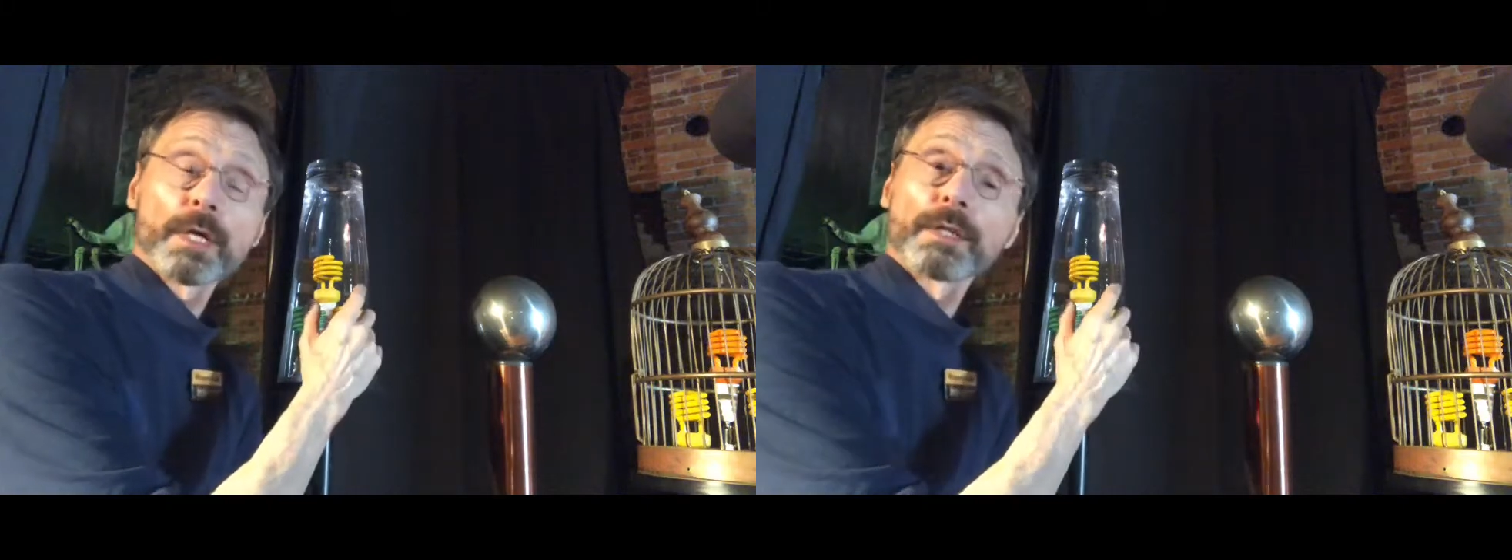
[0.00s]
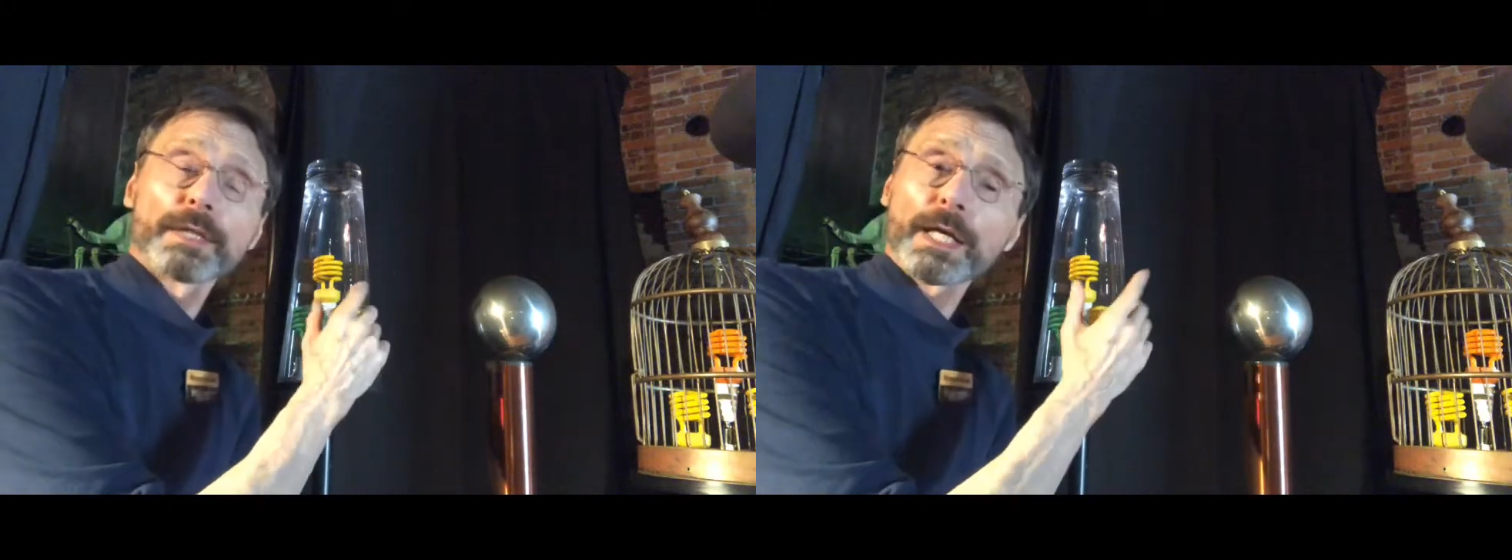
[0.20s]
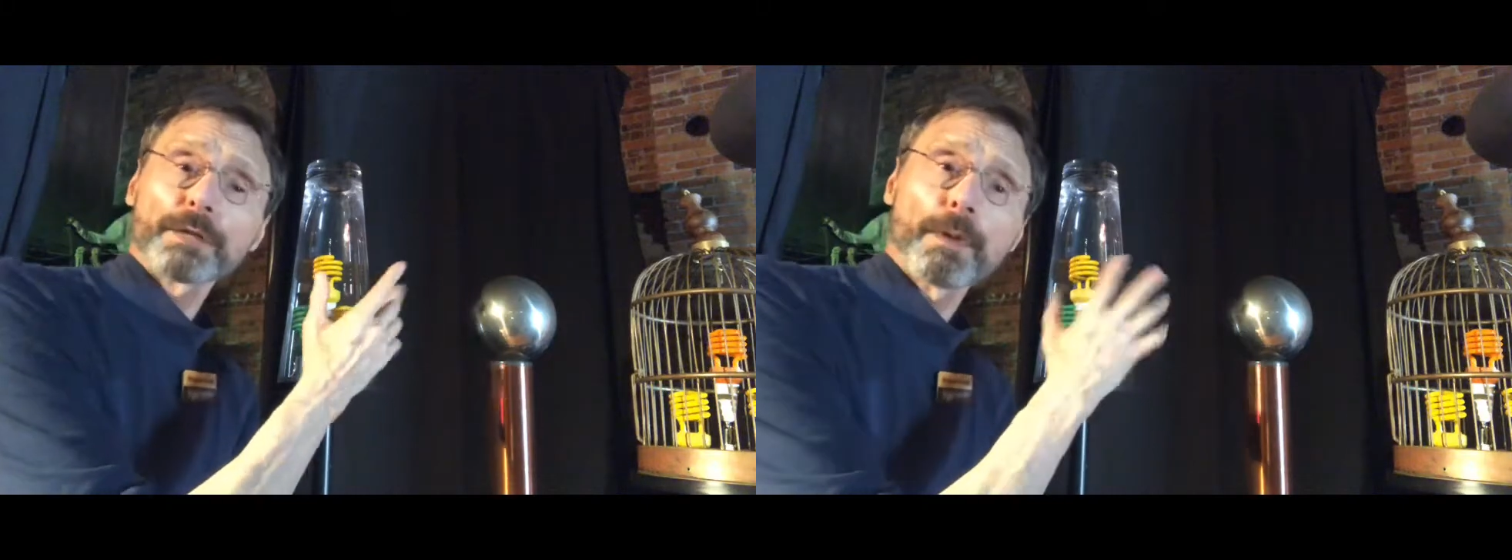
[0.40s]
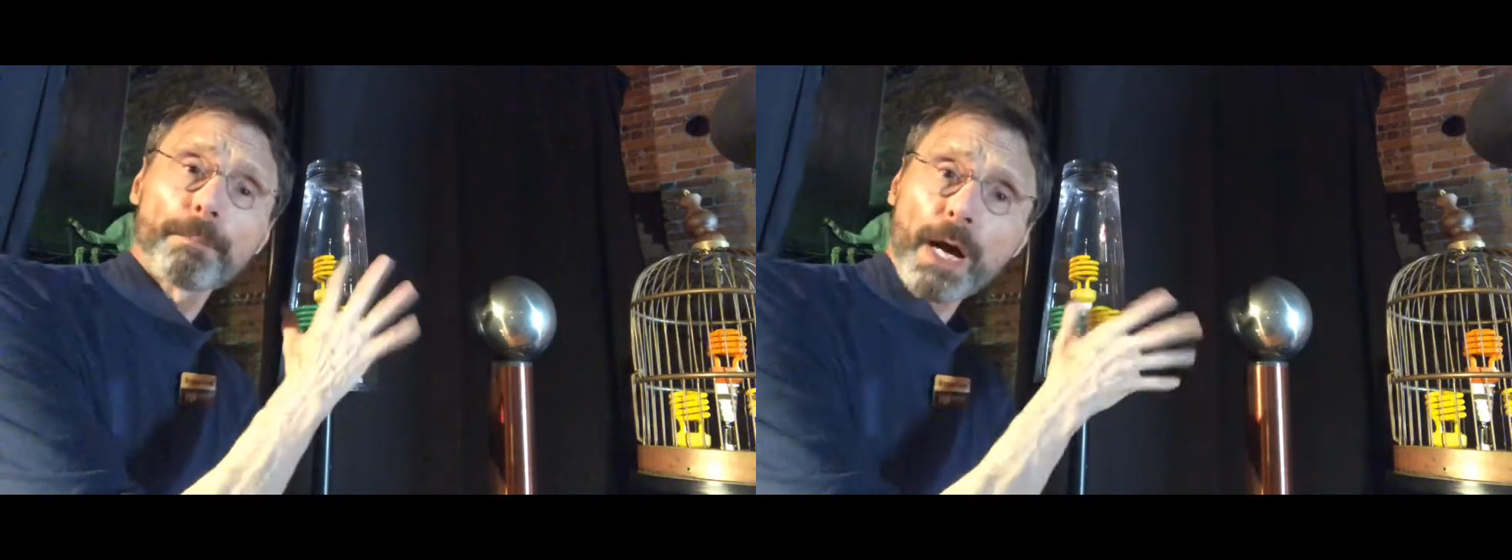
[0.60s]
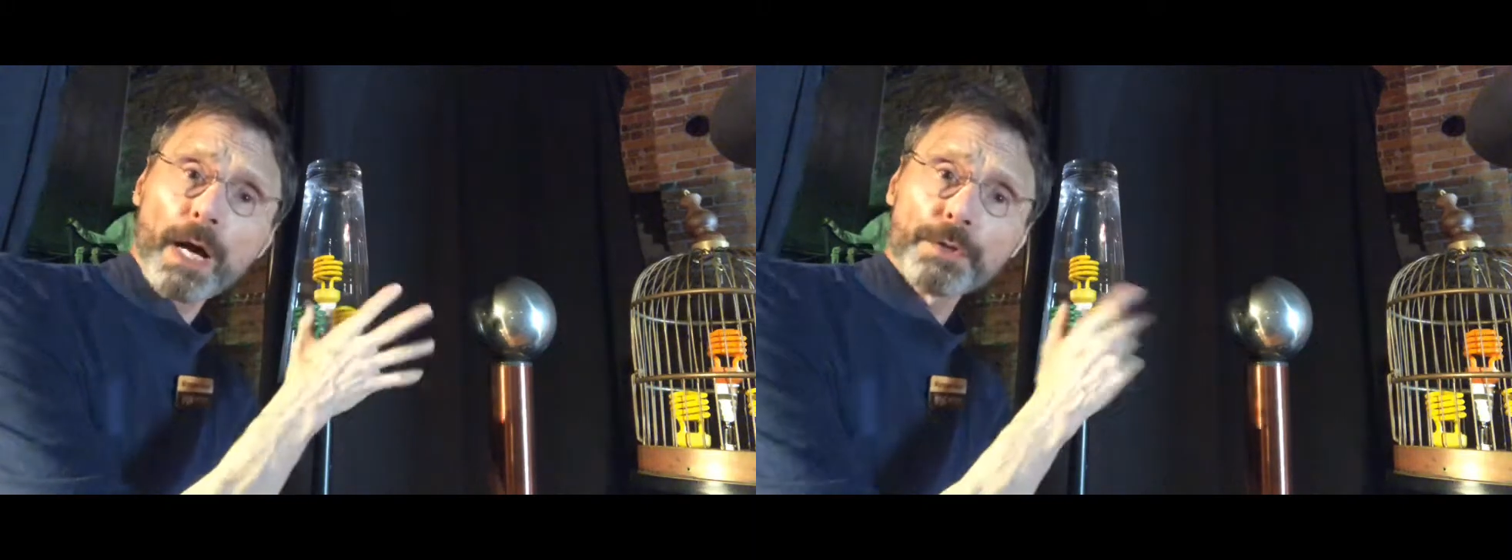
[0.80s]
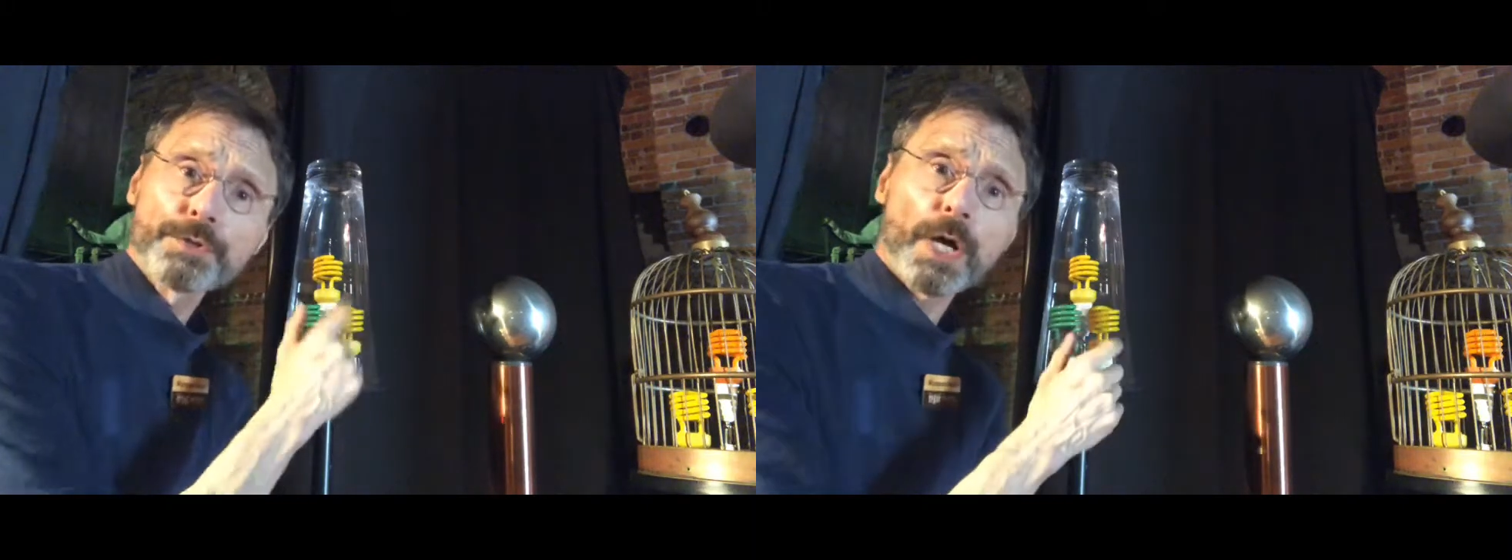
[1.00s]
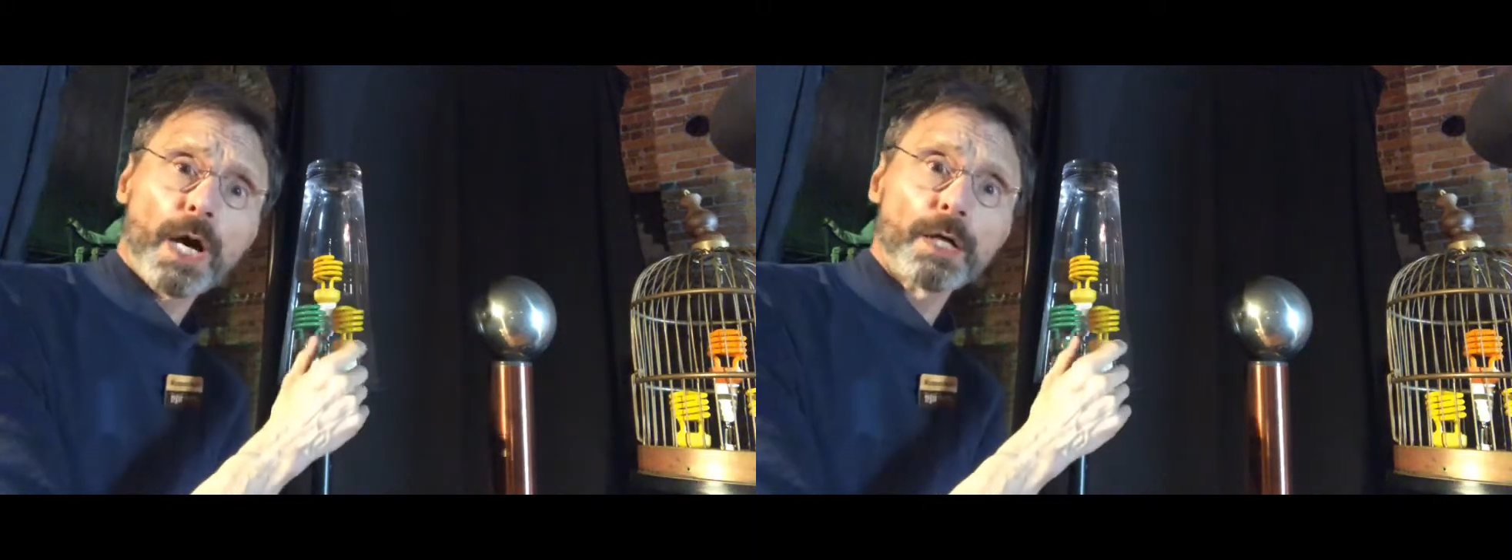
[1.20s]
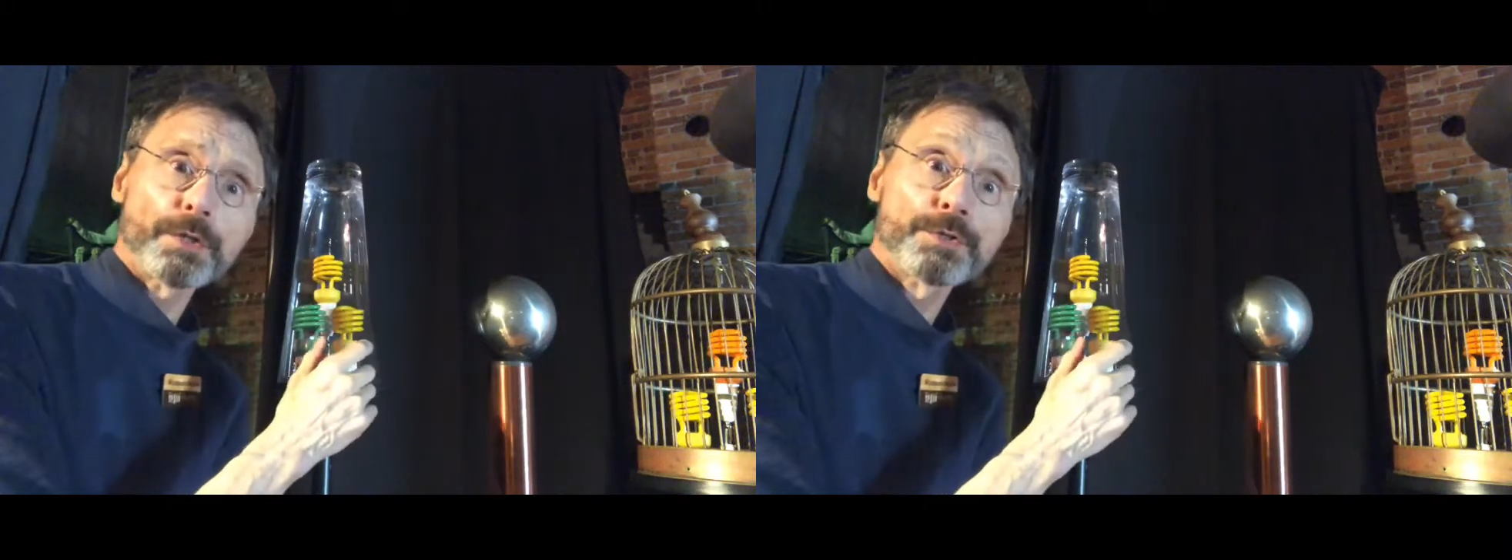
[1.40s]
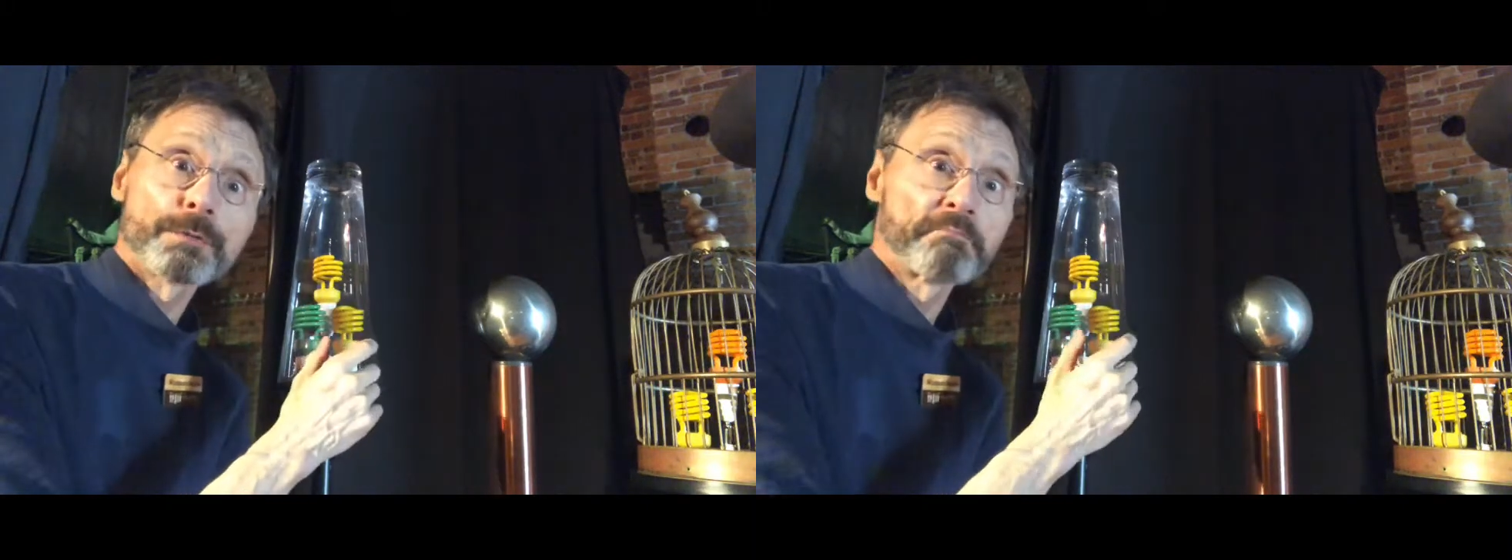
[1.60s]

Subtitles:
They didn't repel the charge.